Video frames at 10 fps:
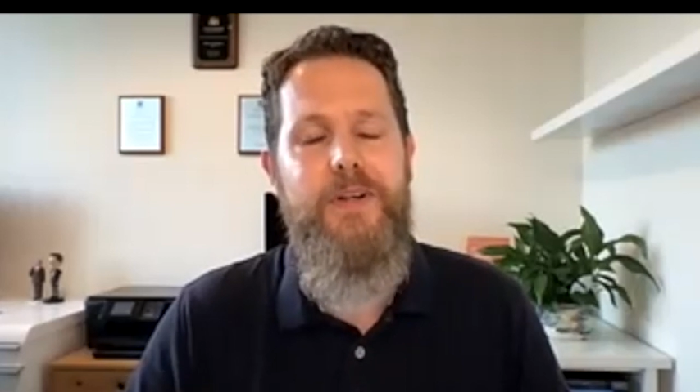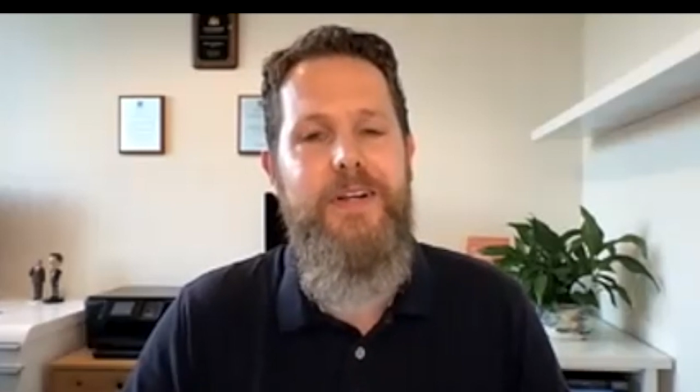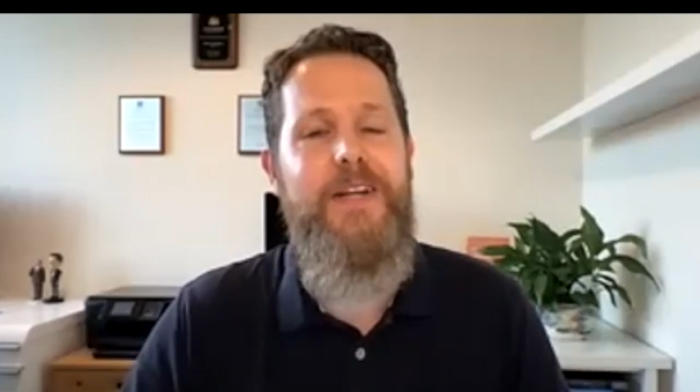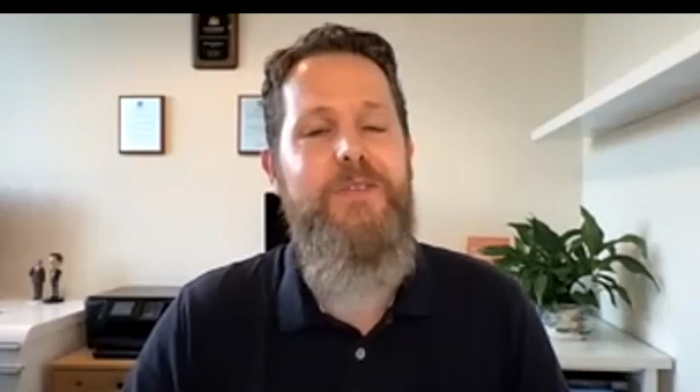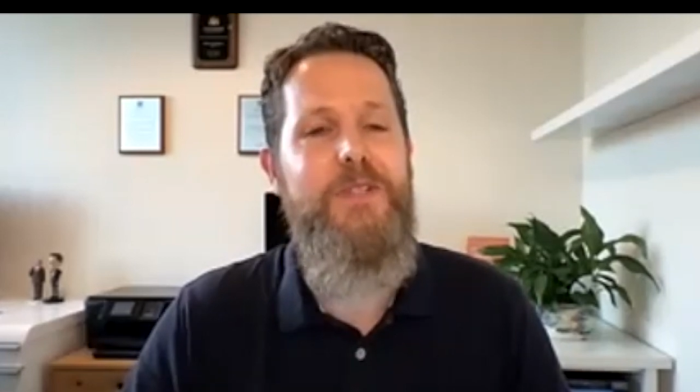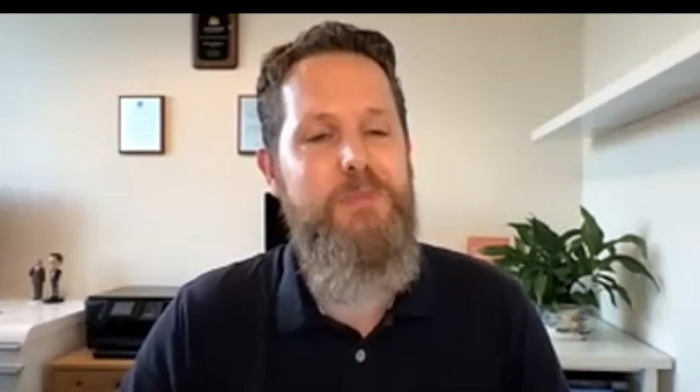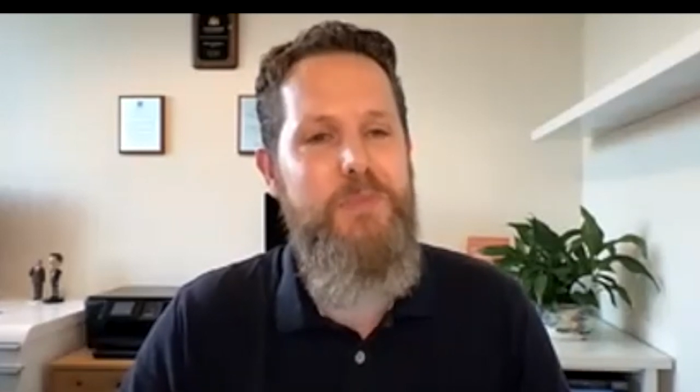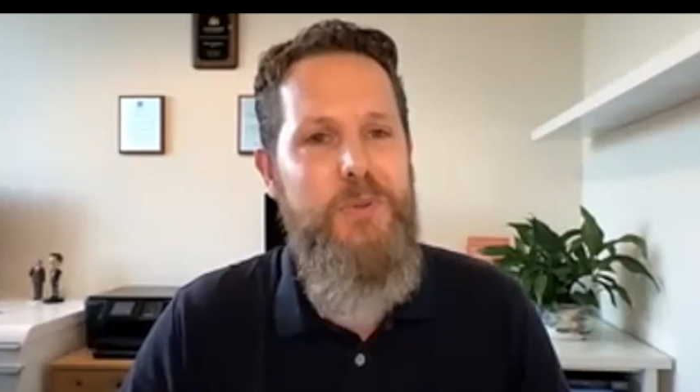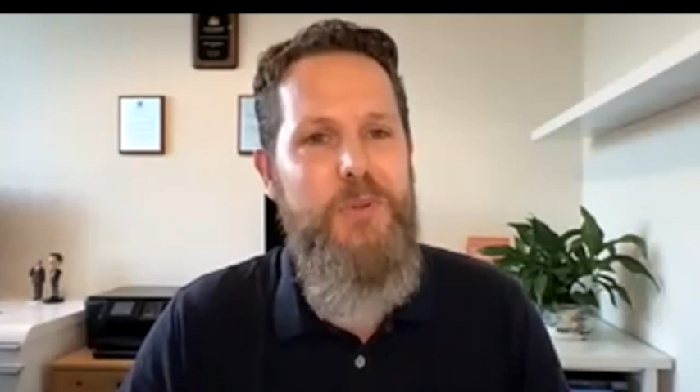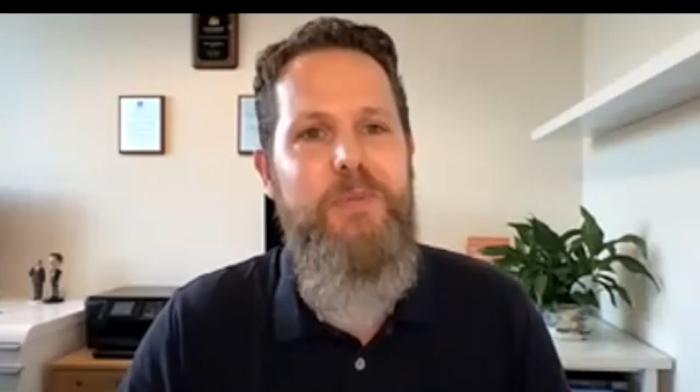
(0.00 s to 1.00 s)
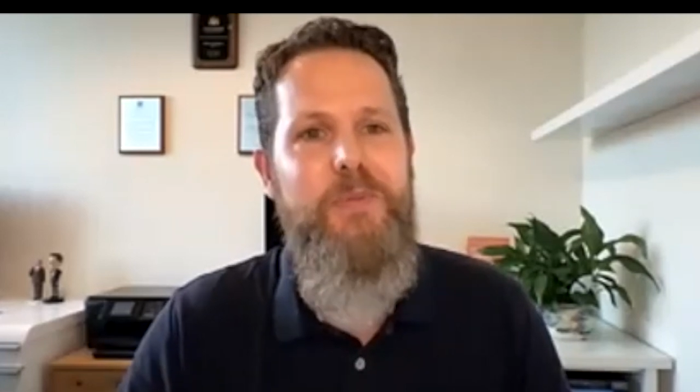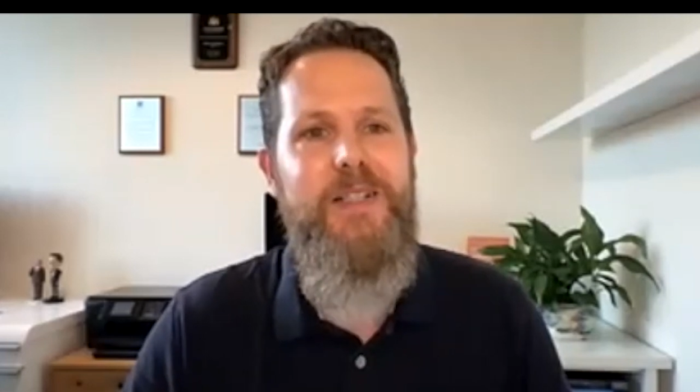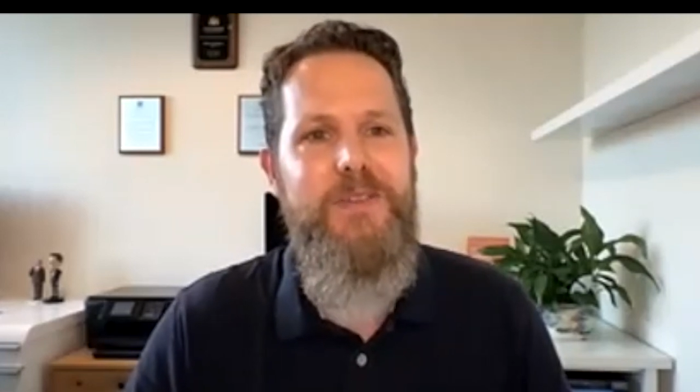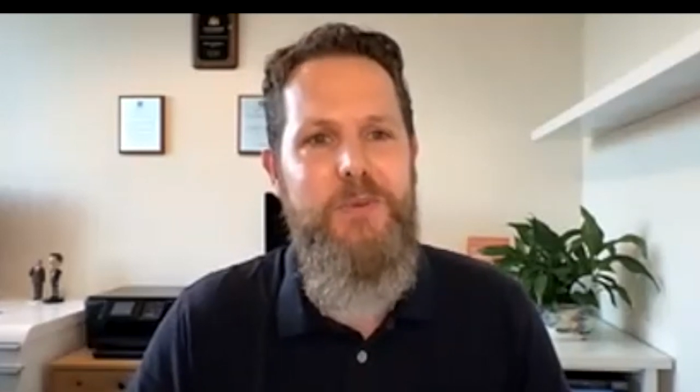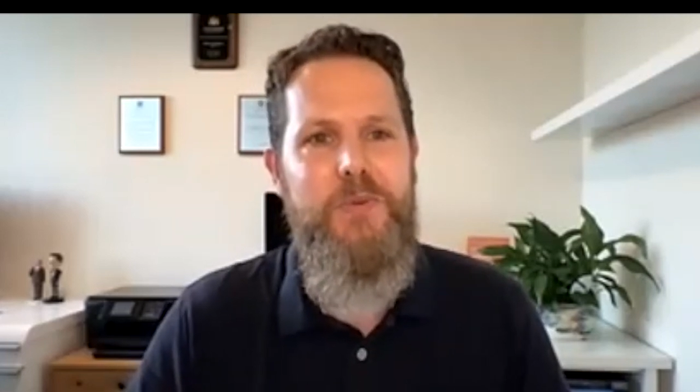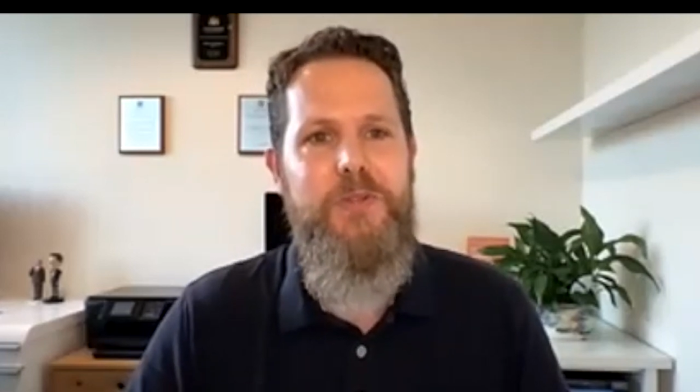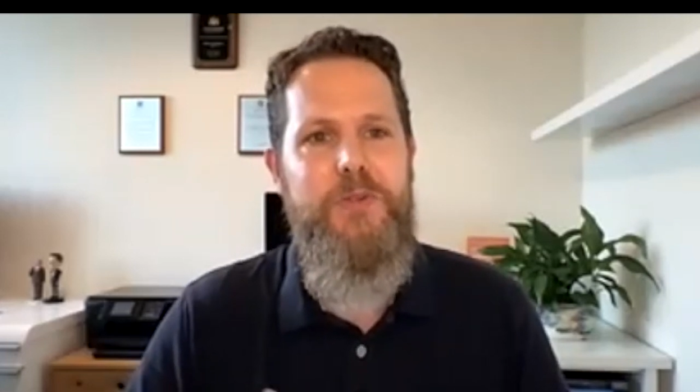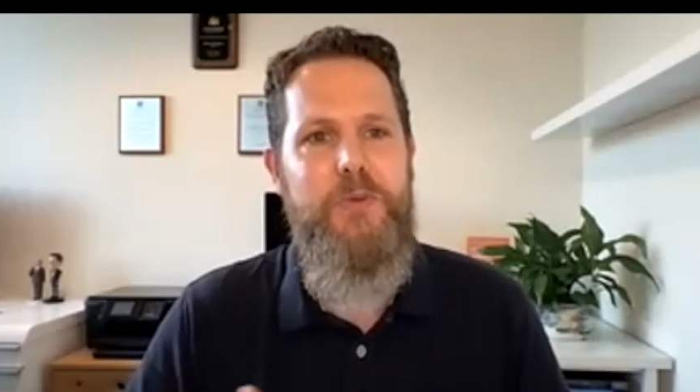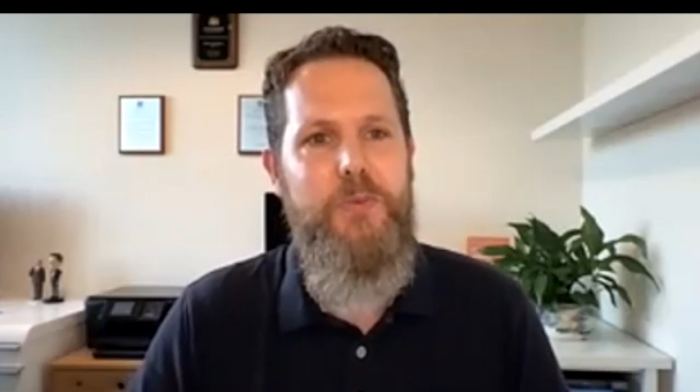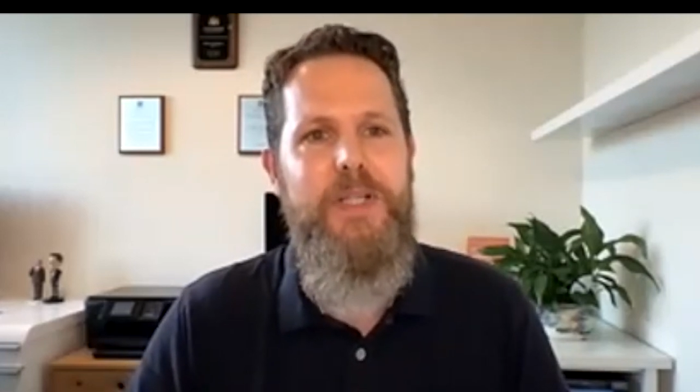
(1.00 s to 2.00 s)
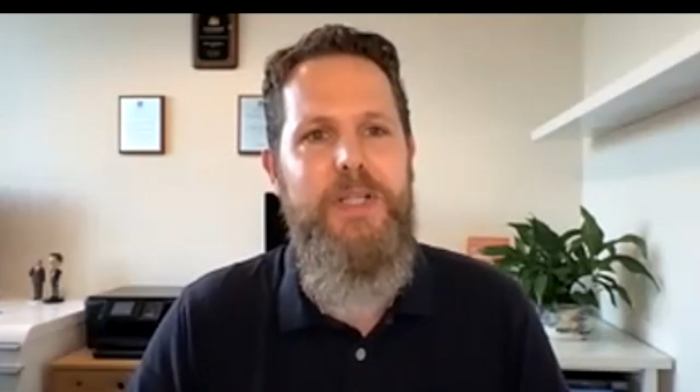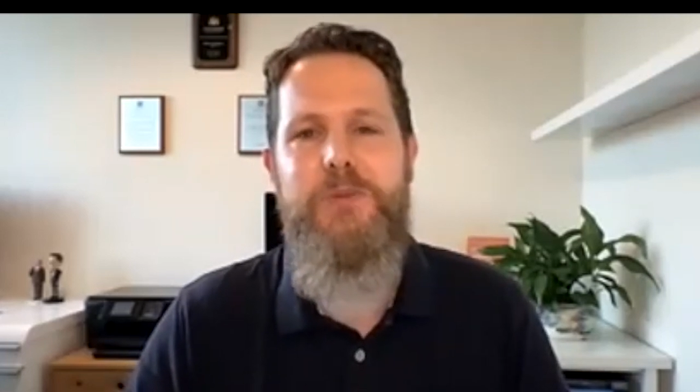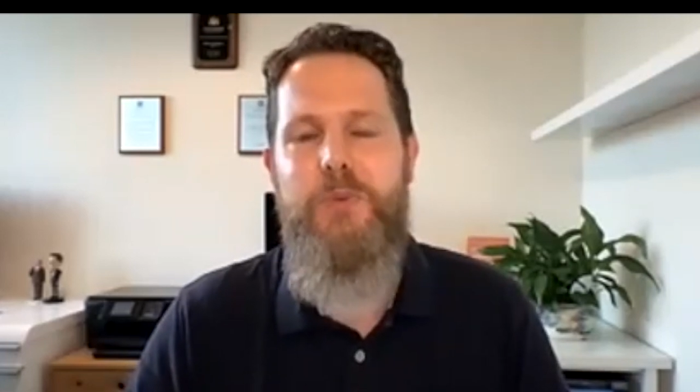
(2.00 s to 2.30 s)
Henry's book back in 2003 is